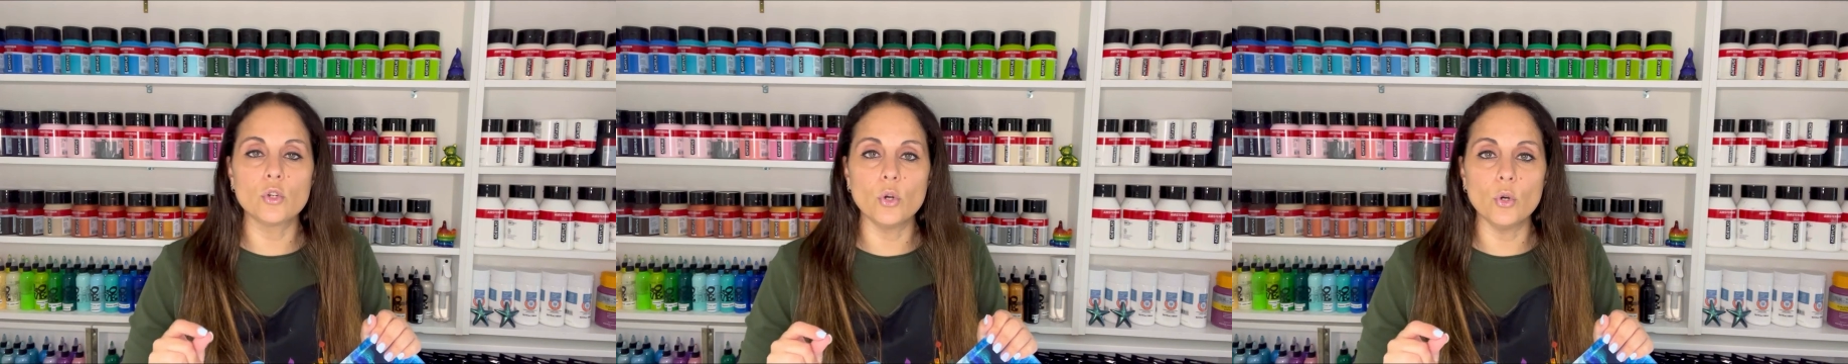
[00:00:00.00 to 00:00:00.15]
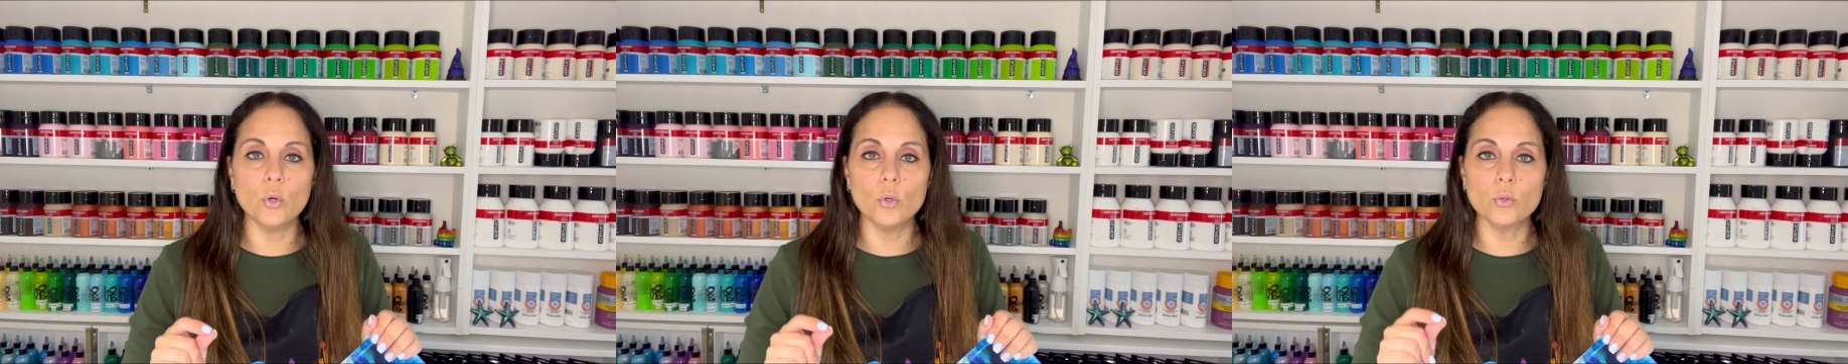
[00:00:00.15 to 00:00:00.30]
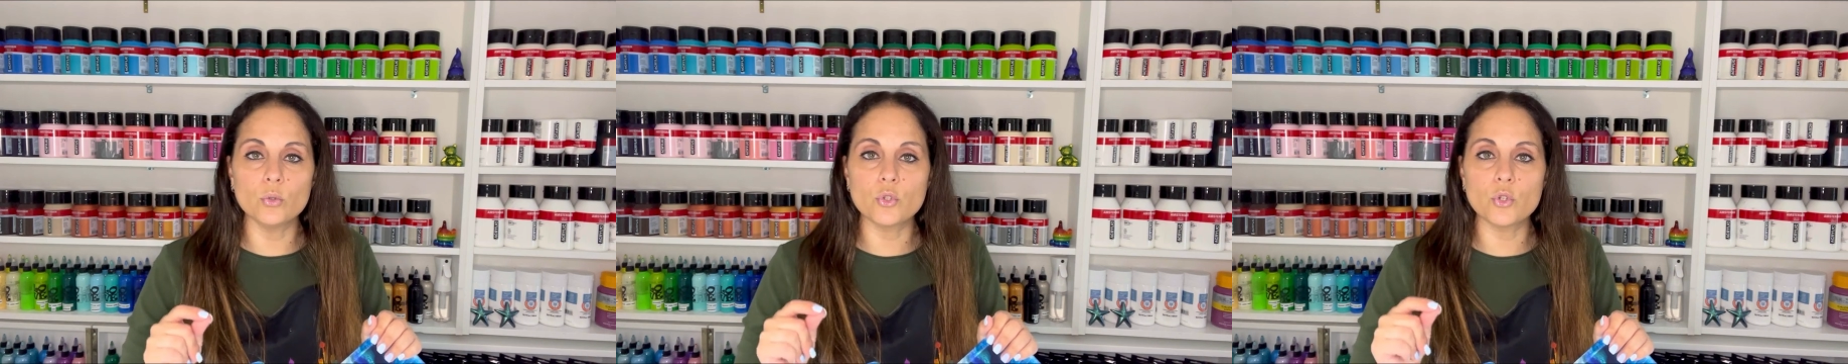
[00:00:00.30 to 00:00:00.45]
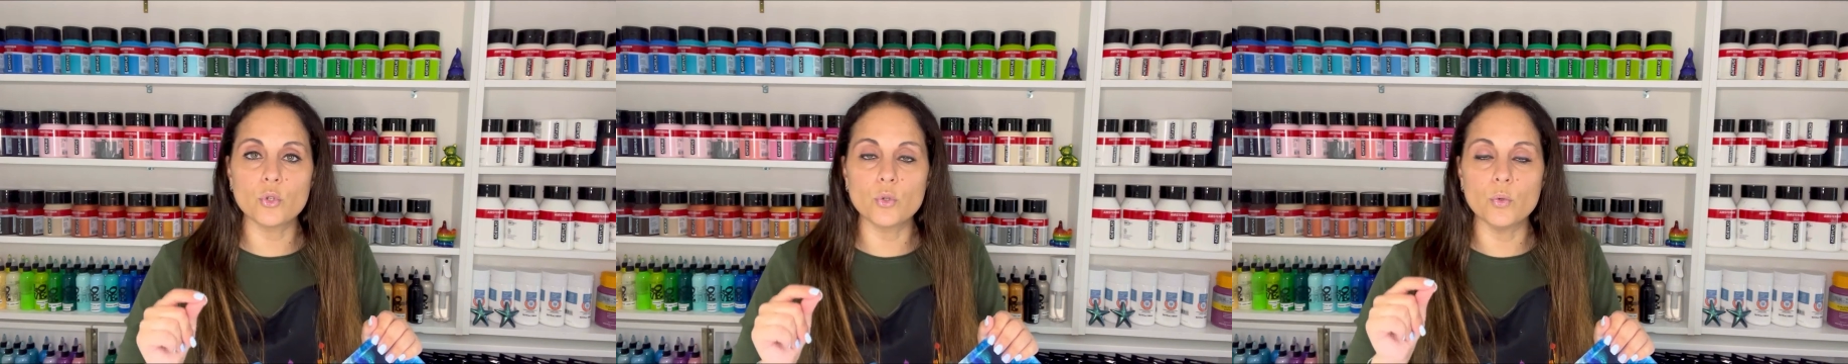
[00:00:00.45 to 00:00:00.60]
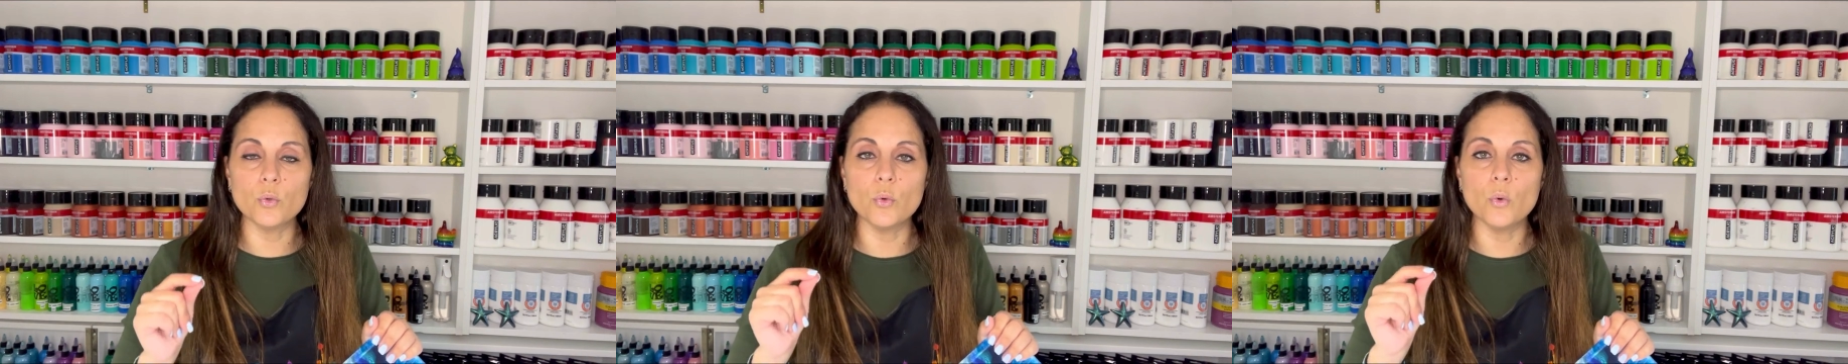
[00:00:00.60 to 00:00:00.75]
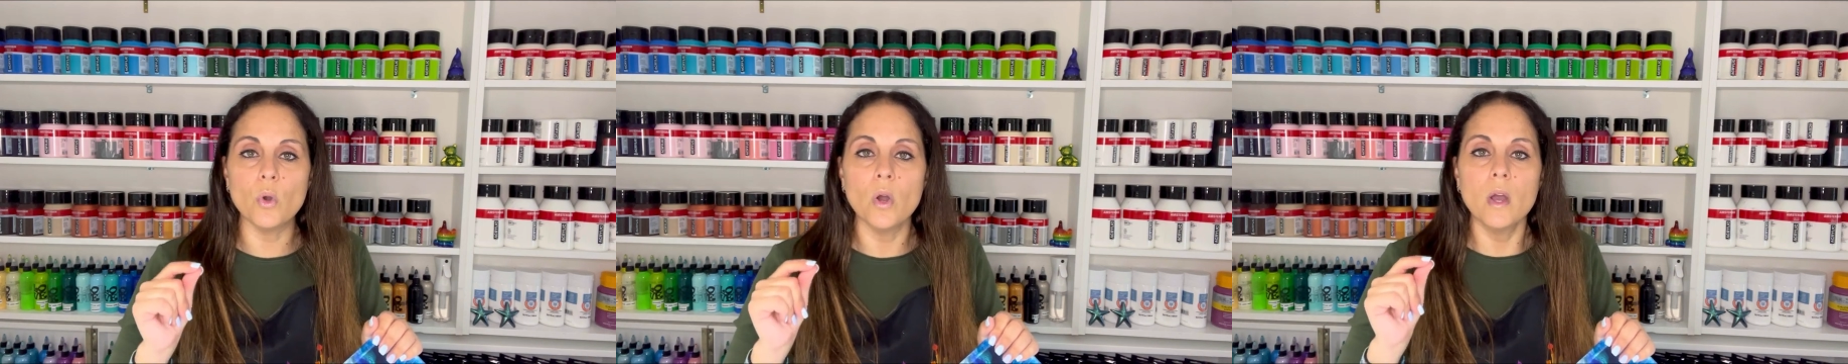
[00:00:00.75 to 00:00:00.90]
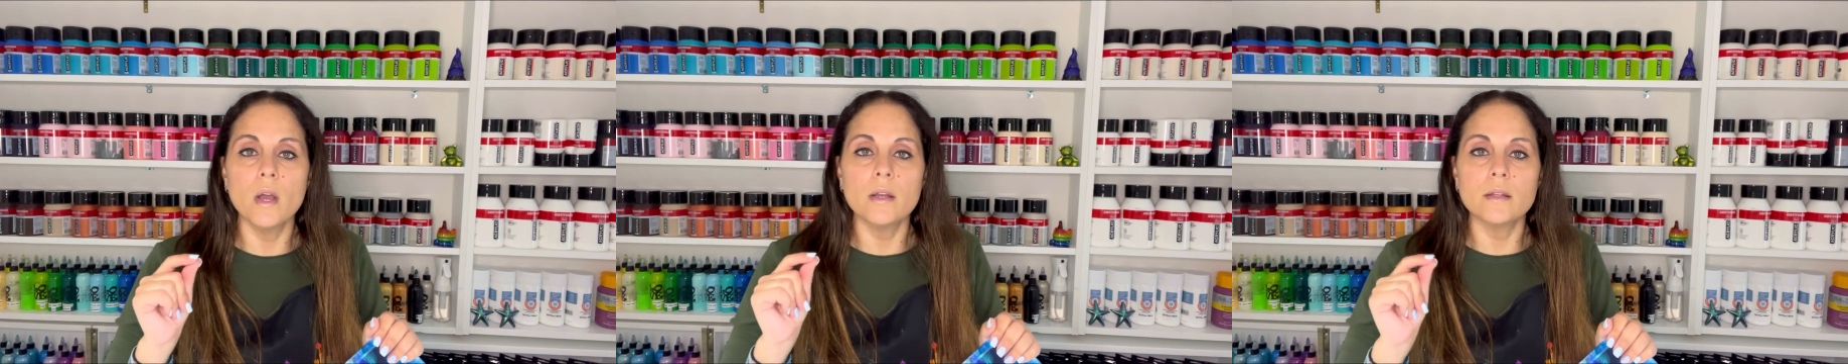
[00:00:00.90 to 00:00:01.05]
go
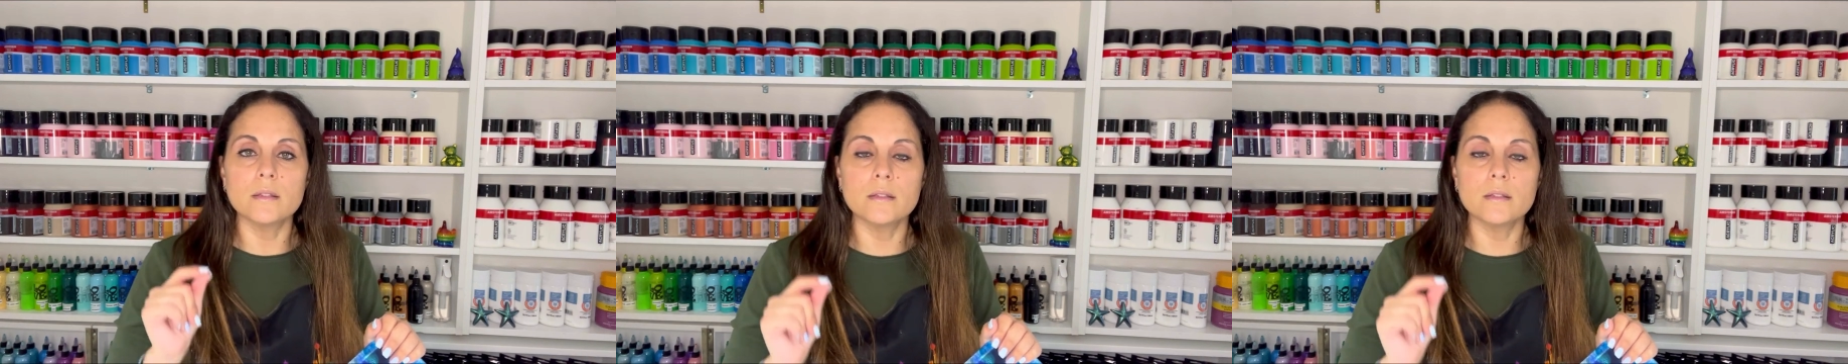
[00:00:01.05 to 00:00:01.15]
to